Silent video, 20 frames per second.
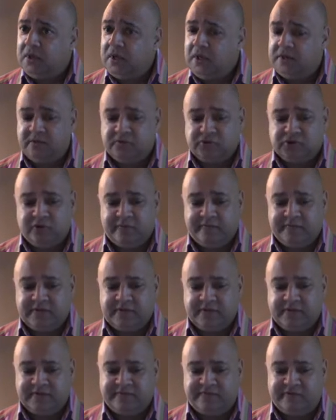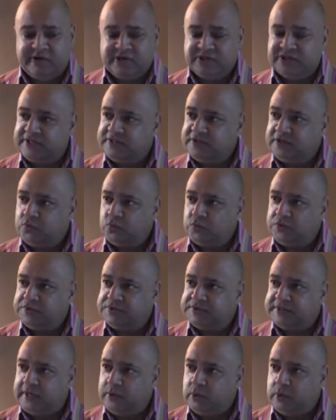I'm not sure a differentiator that
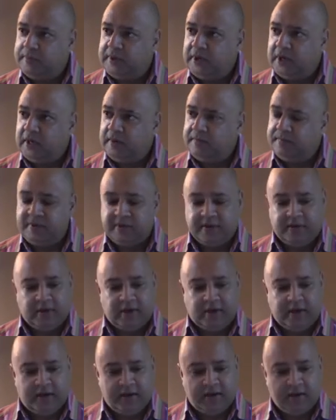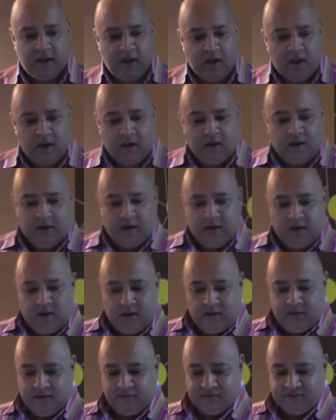wouldn't set you apart, but
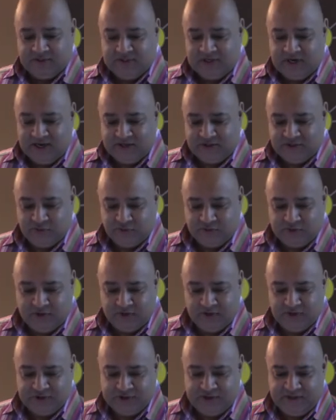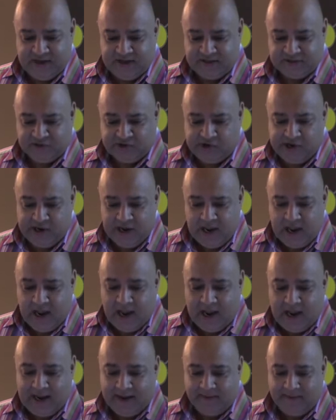that was a slight tautology there, sorry.
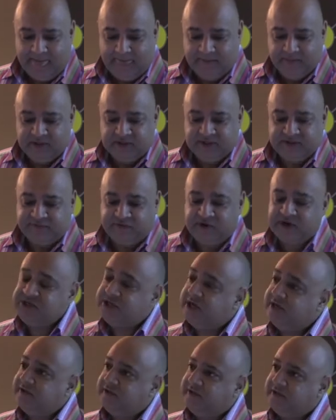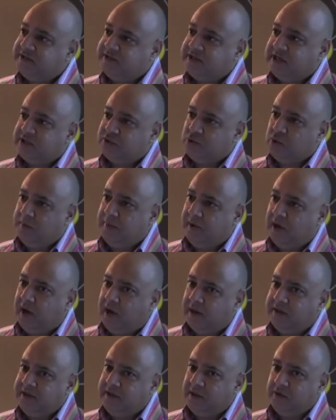But a differentiator that sets you
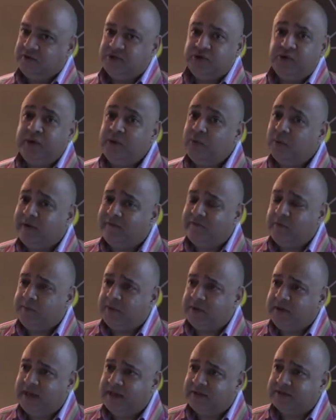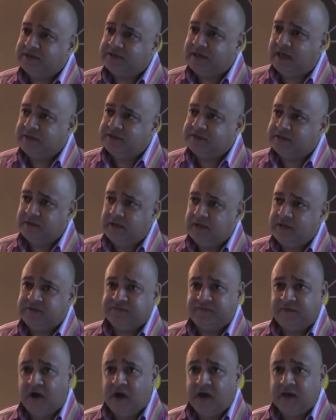apart. Doing what everybody else does is
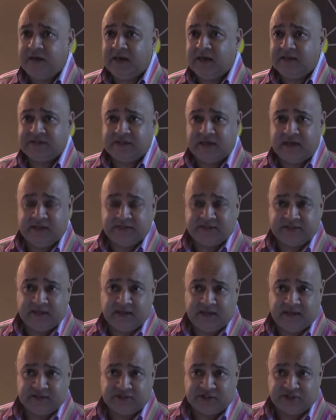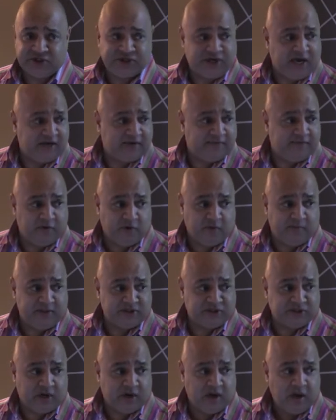fine as a check for your
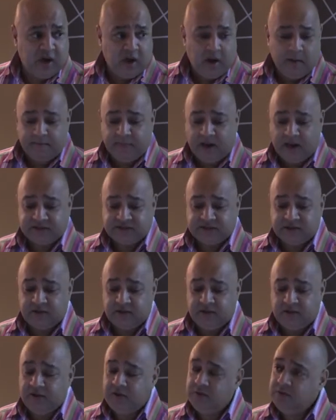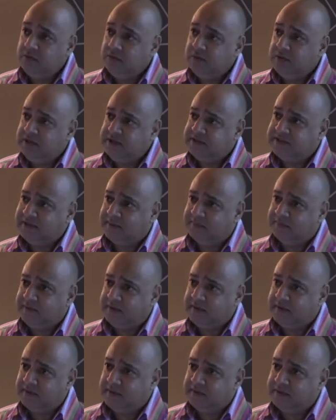measure, but you need
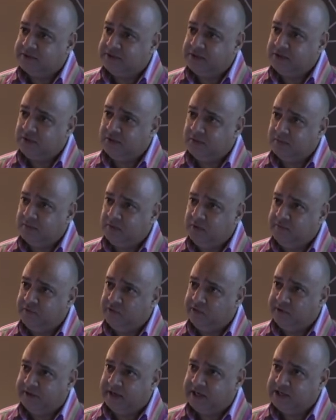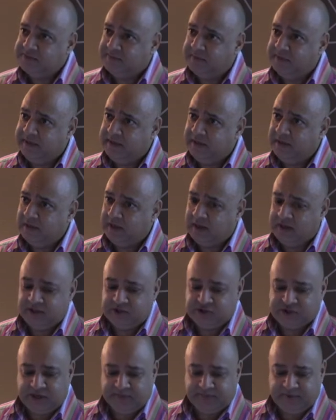something to move your engagement needle and
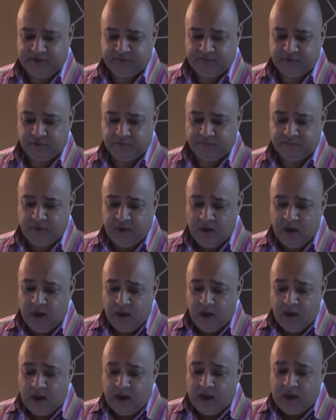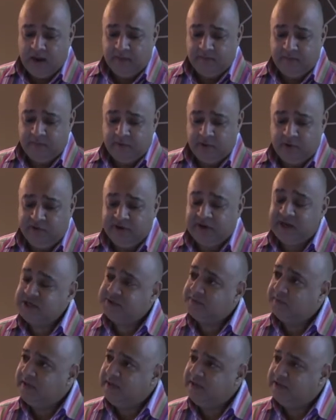attract people. Your
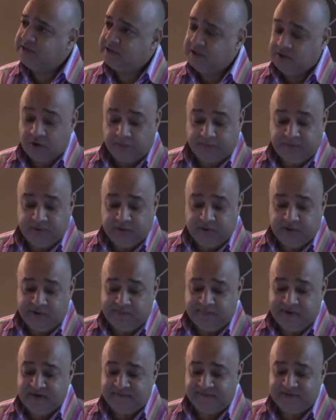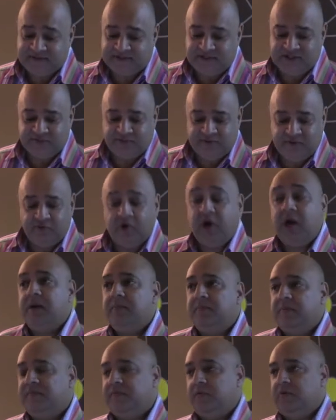benefits need to be
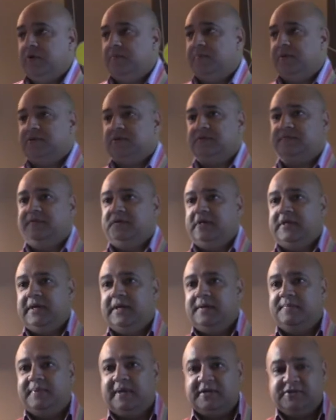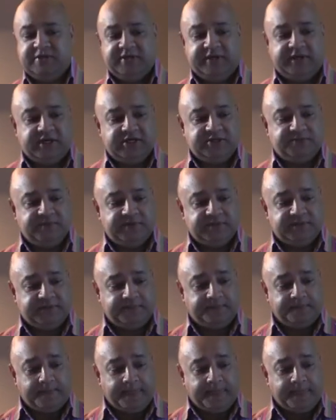right before you positively impact engagement.